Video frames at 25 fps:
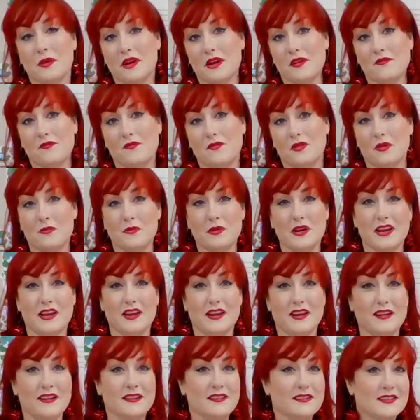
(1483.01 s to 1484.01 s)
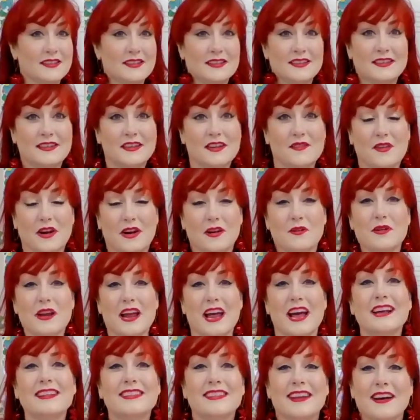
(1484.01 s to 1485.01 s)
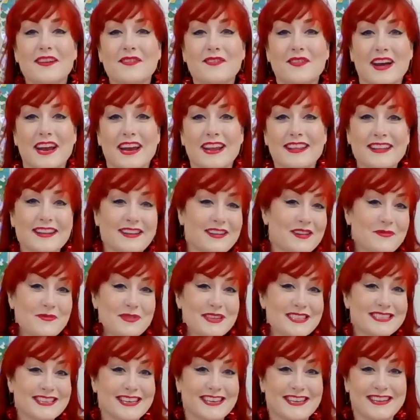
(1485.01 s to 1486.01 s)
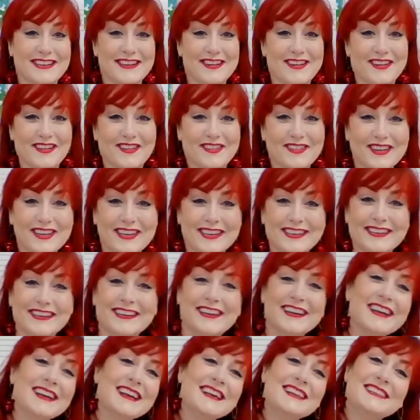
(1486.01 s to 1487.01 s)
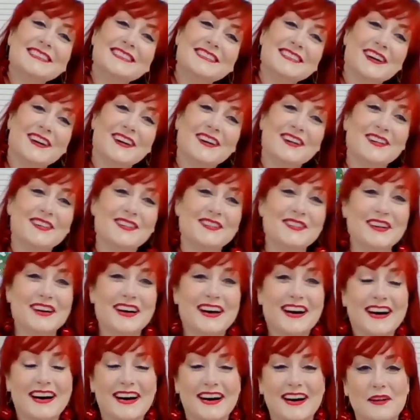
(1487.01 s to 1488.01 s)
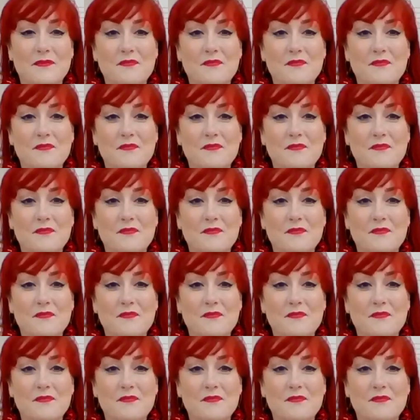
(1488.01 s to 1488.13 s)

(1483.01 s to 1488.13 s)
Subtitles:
But if nobody if I don't act that way, then nobody's going to know. So